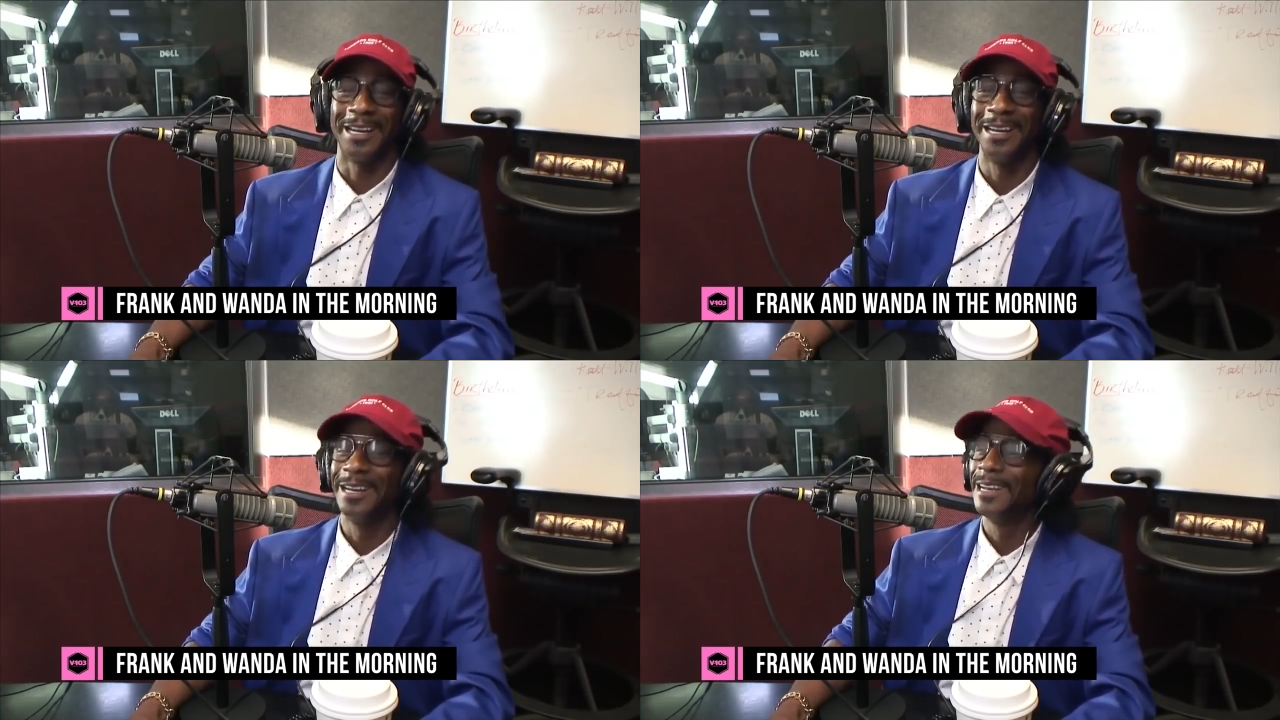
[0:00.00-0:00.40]

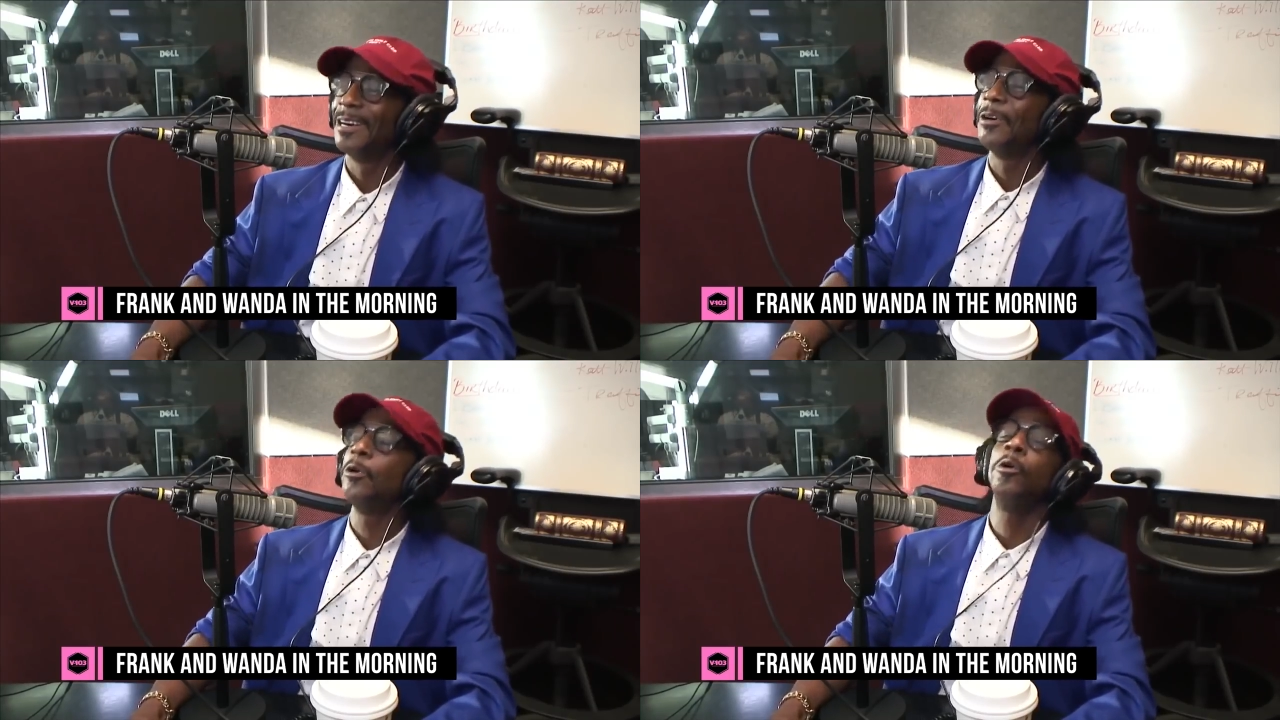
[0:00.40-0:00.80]
you
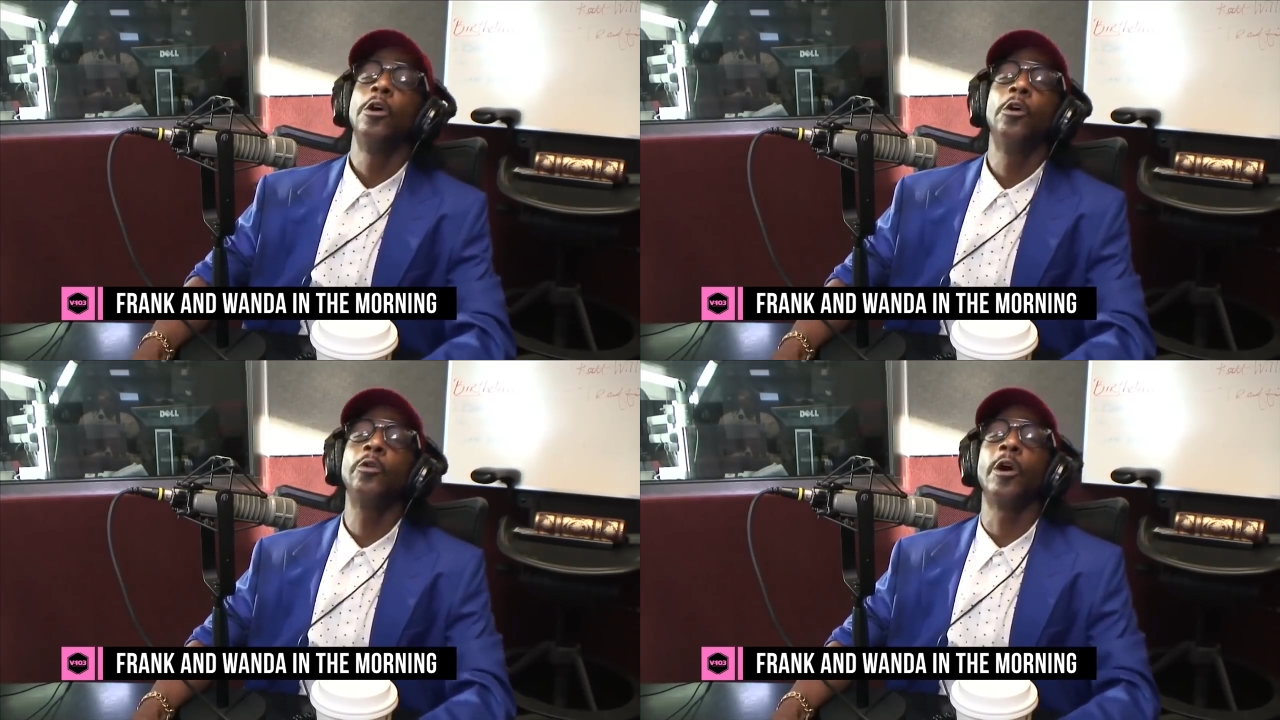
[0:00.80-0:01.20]
could just
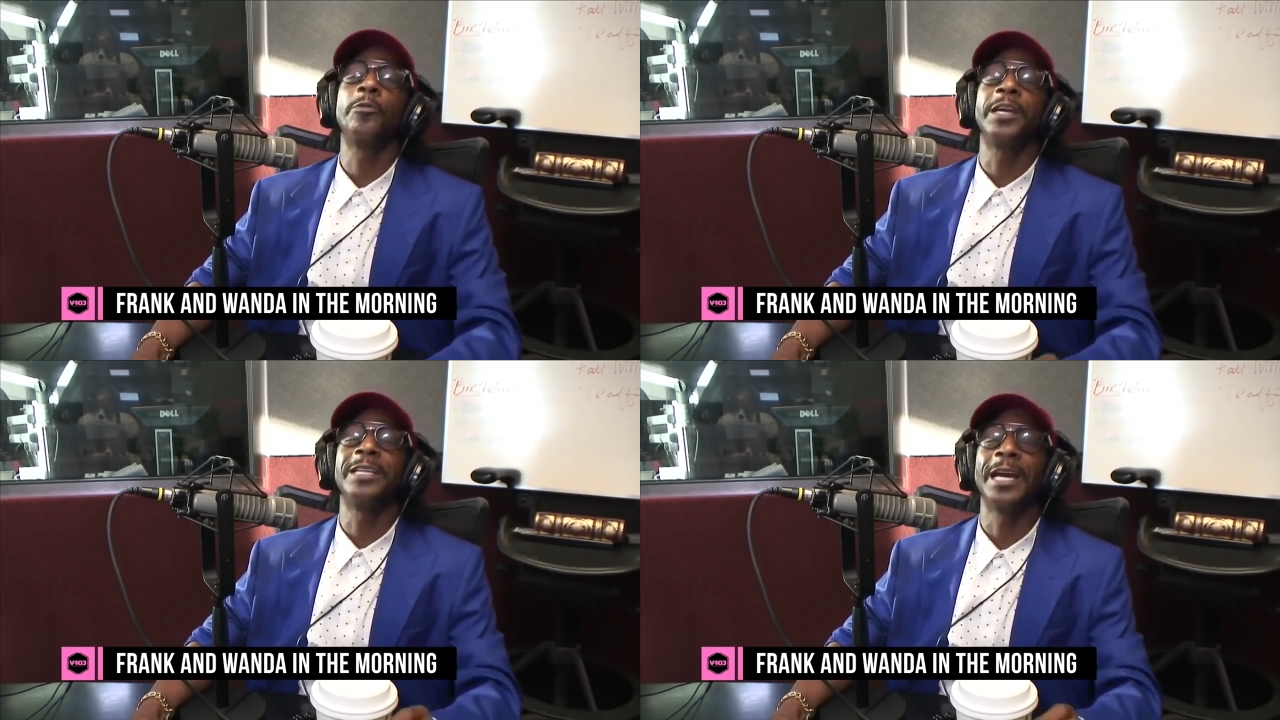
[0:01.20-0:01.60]
you're
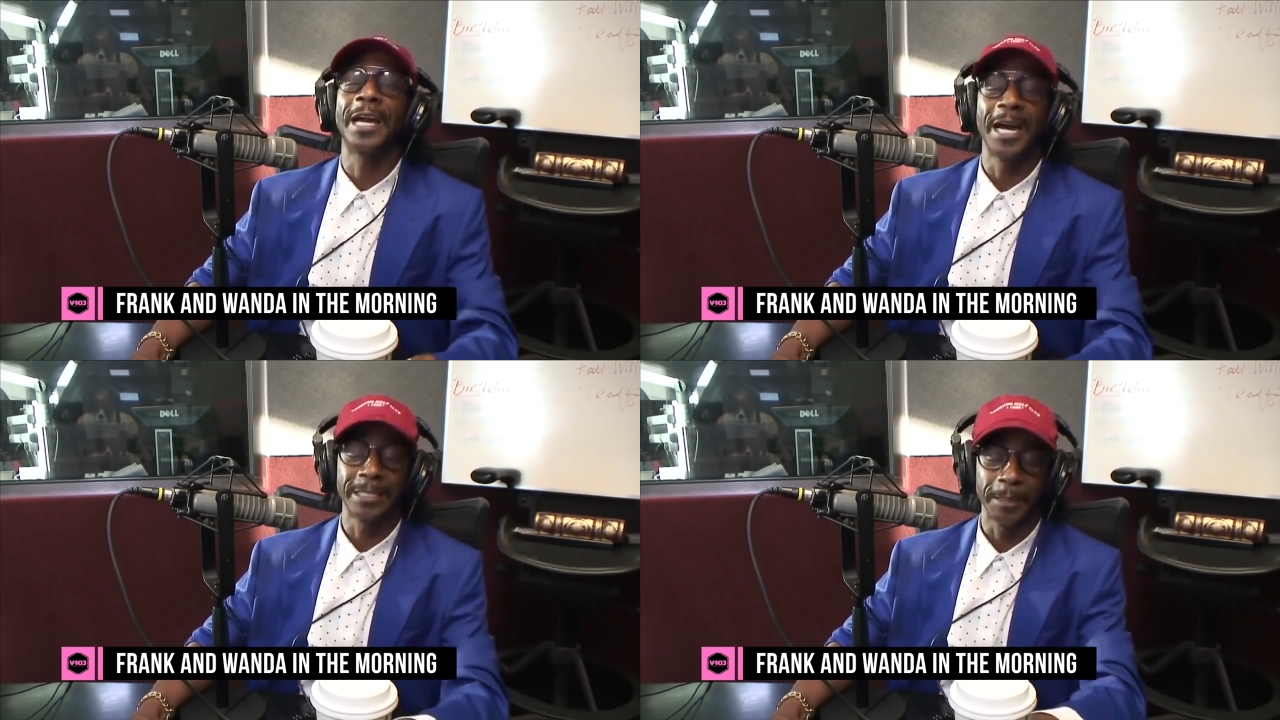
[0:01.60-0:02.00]
coming from
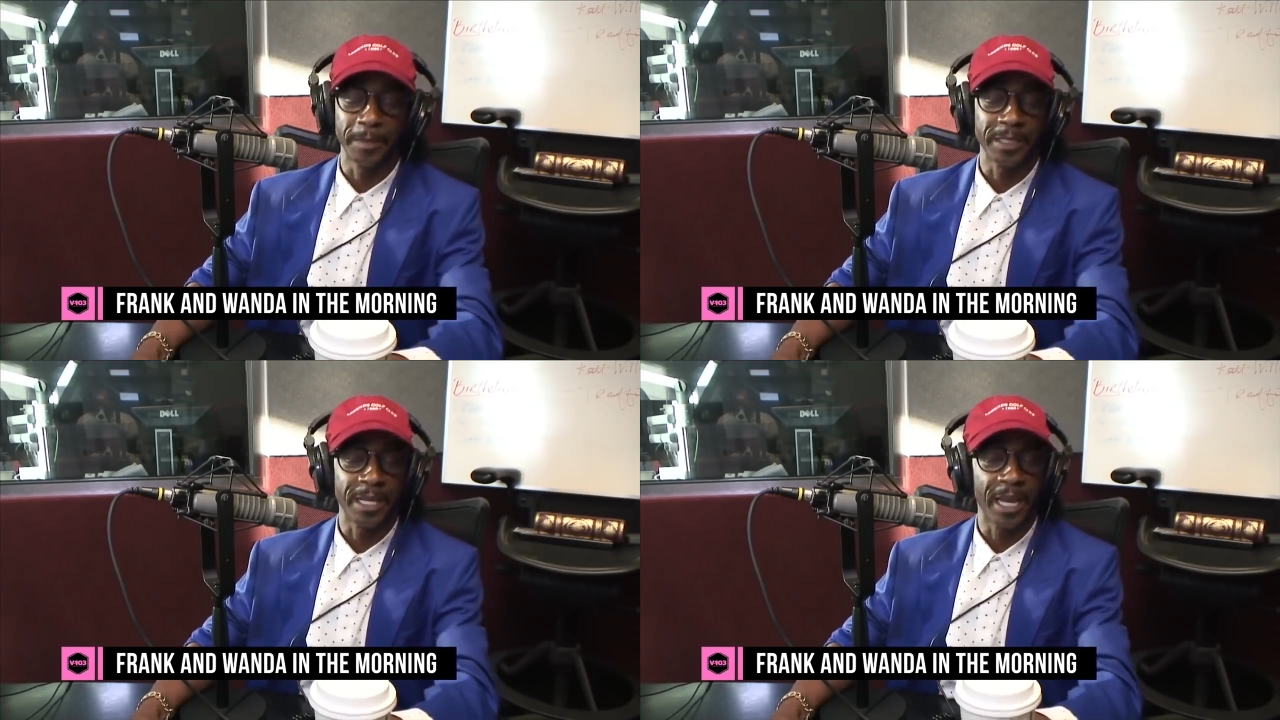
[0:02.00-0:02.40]
a
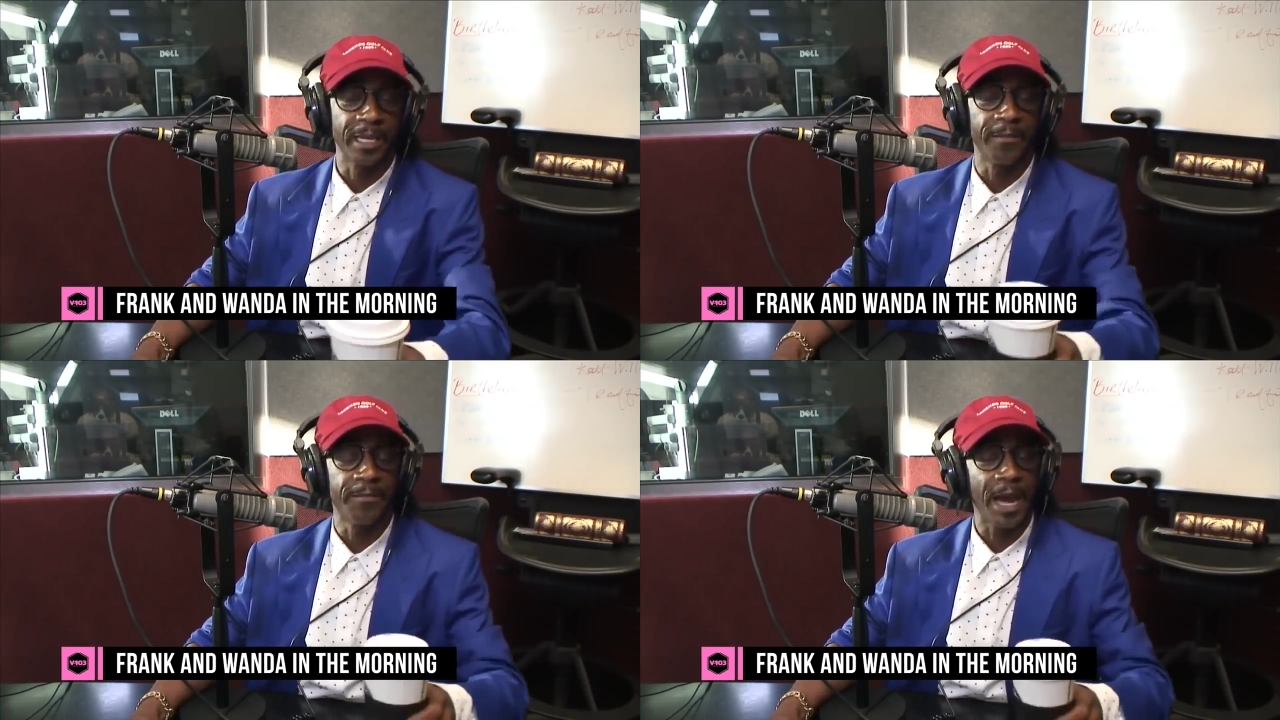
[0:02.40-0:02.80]
position of
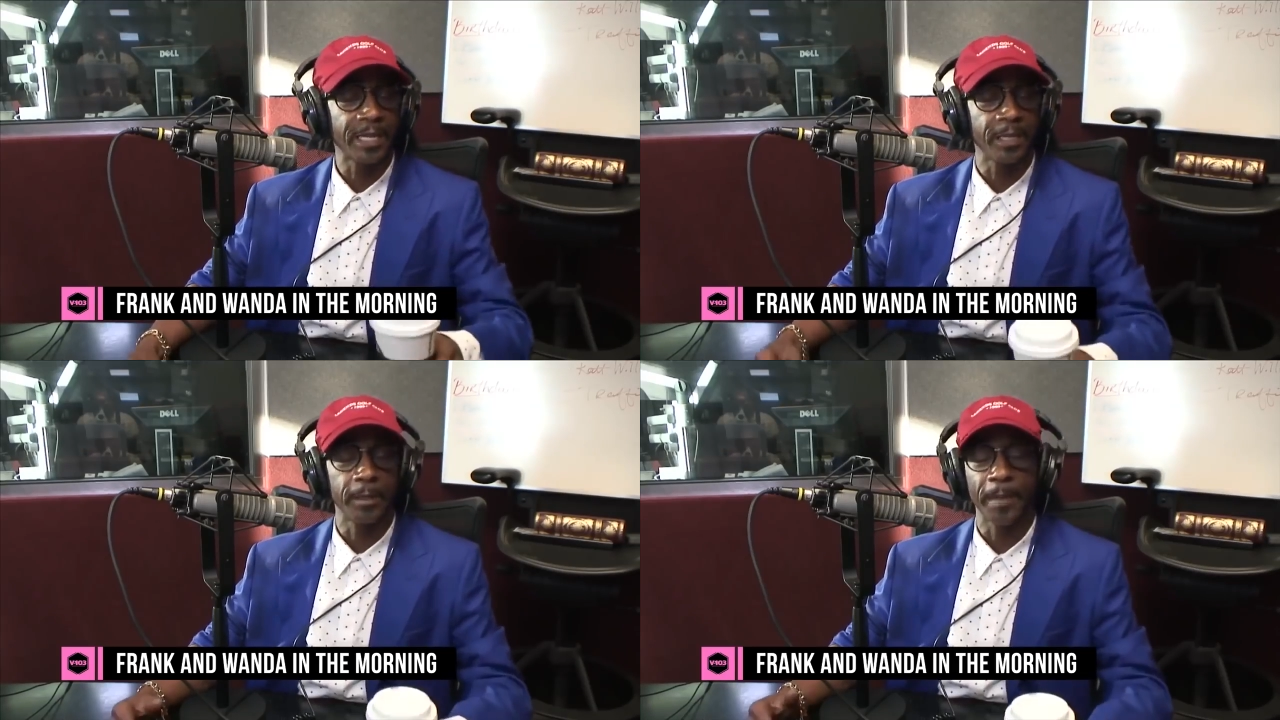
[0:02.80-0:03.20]
sounding like a
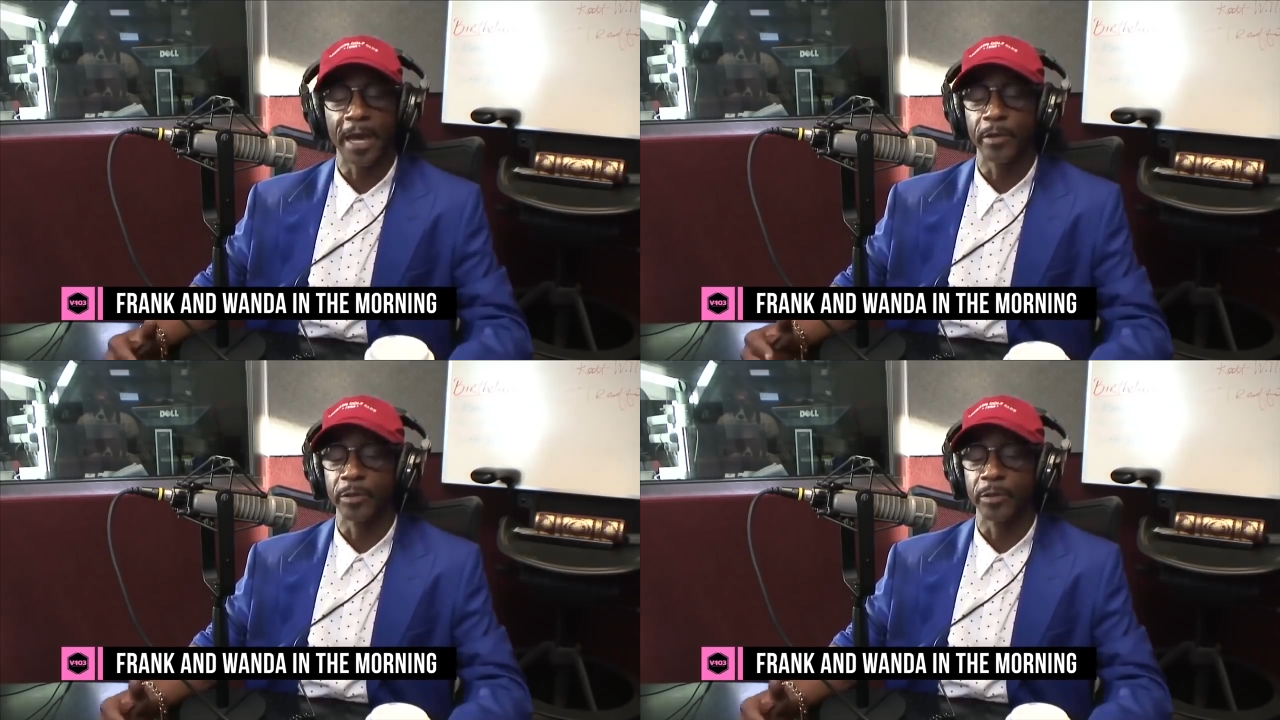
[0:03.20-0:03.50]
hater.